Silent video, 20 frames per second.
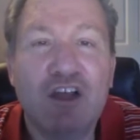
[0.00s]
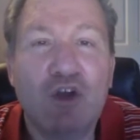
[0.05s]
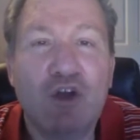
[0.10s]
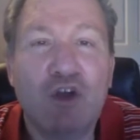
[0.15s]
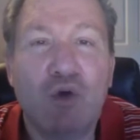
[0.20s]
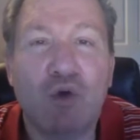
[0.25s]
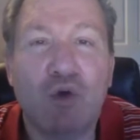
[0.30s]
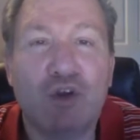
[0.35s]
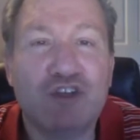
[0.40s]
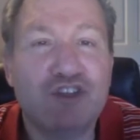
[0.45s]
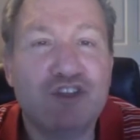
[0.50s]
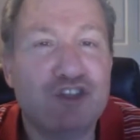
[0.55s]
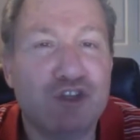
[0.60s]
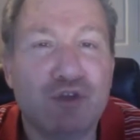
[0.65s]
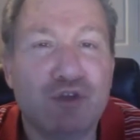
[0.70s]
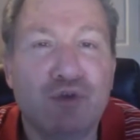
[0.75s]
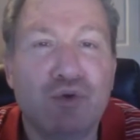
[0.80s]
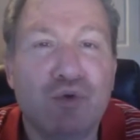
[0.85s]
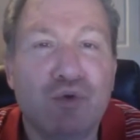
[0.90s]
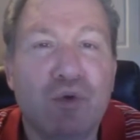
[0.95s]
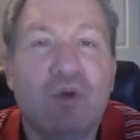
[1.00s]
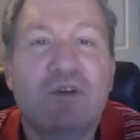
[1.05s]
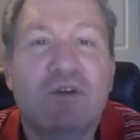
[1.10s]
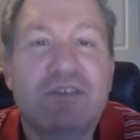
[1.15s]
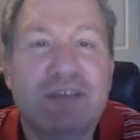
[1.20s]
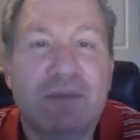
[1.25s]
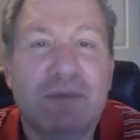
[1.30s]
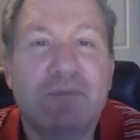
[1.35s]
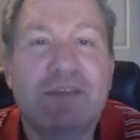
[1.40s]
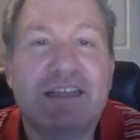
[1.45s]
or do or
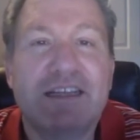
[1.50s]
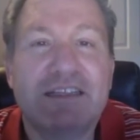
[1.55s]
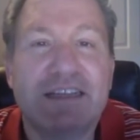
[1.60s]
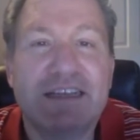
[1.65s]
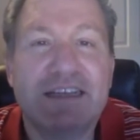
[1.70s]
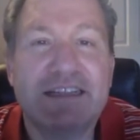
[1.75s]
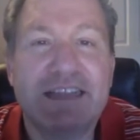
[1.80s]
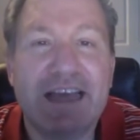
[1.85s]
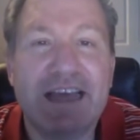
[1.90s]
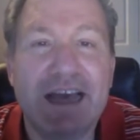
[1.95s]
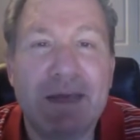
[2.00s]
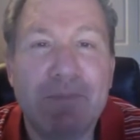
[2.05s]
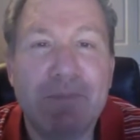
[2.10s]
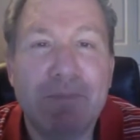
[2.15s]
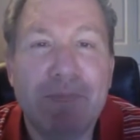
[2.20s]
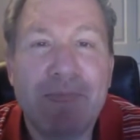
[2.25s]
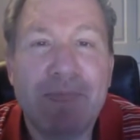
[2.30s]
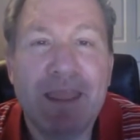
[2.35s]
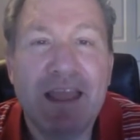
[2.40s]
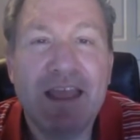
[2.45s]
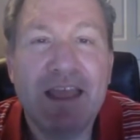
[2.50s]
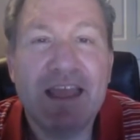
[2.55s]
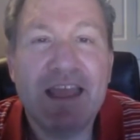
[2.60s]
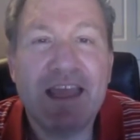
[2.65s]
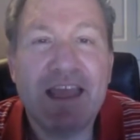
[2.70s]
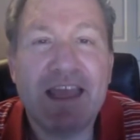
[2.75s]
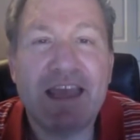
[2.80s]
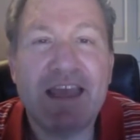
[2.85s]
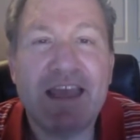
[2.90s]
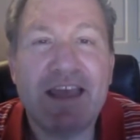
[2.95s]
something like that.
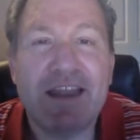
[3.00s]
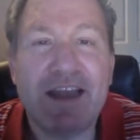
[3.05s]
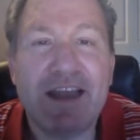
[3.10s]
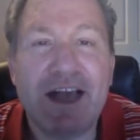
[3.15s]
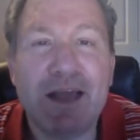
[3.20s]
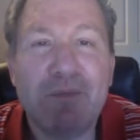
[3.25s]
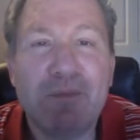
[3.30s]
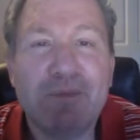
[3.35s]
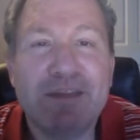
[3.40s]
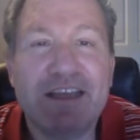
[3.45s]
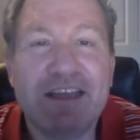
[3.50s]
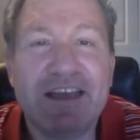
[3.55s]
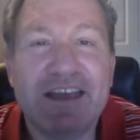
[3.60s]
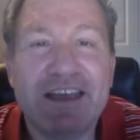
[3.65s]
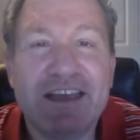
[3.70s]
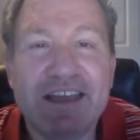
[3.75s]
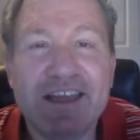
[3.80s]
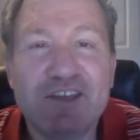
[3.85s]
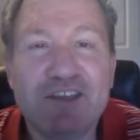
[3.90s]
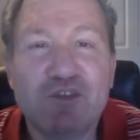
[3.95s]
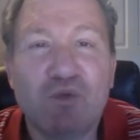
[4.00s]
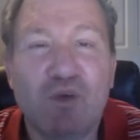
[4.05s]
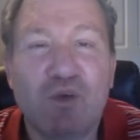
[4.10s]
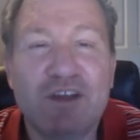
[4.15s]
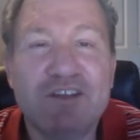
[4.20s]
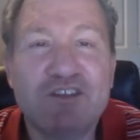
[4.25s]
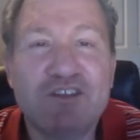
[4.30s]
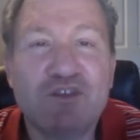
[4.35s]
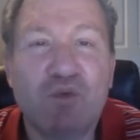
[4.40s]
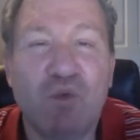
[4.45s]
And I play each
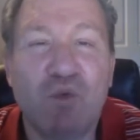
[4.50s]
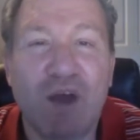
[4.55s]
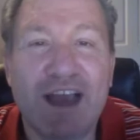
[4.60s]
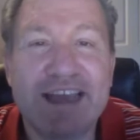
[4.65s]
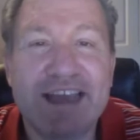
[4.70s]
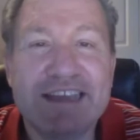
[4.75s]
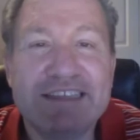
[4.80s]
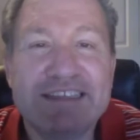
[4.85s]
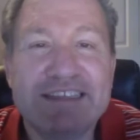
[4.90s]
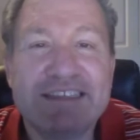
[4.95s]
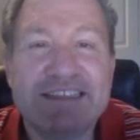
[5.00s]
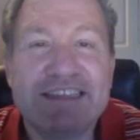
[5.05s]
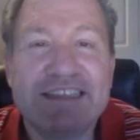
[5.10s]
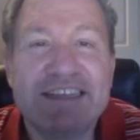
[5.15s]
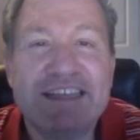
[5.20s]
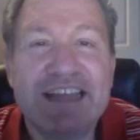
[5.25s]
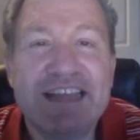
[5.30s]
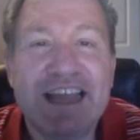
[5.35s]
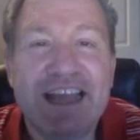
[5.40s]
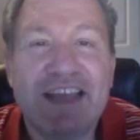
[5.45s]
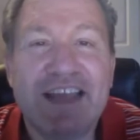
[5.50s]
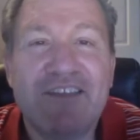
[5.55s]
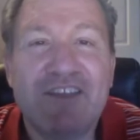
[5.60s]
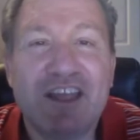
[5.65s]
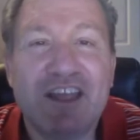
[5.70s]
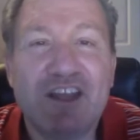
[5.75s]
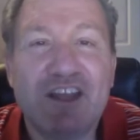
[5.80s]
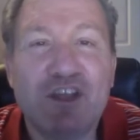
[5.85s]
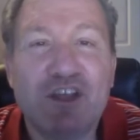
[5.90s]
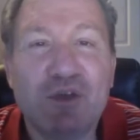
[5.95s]
one twice and
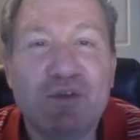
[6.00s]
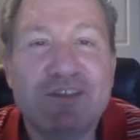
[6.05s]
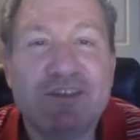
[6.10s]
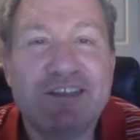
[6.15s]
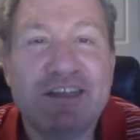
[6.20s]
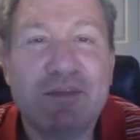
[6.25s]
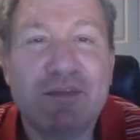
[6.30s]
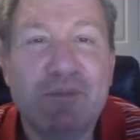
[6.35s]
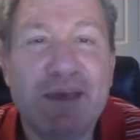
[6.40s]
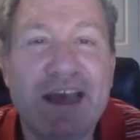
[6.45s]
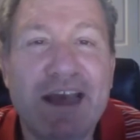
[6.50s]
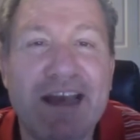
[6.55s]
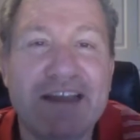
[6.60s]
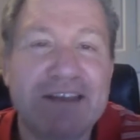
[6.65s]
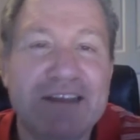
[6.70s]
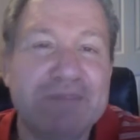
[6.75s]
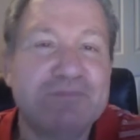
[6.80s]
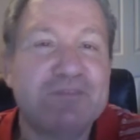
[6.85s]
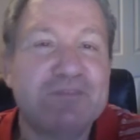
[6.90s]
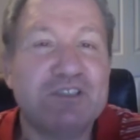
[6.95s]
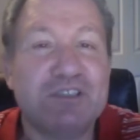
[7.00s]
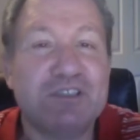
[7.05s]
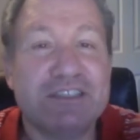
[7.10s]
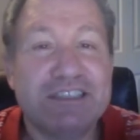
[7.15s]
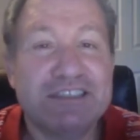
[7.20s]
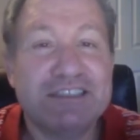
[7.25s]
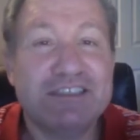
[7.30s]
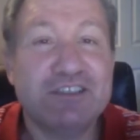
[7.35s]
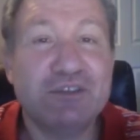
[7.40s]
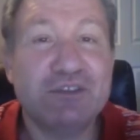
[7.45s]
then you sing back. So let's do